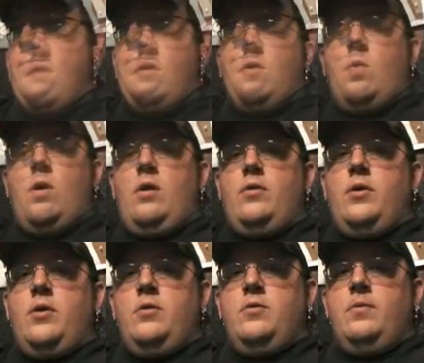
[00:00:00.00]
The
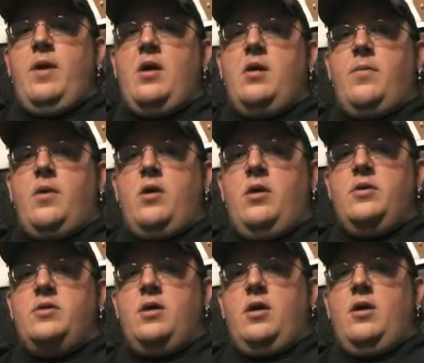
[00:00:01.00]
well-known makeup artist,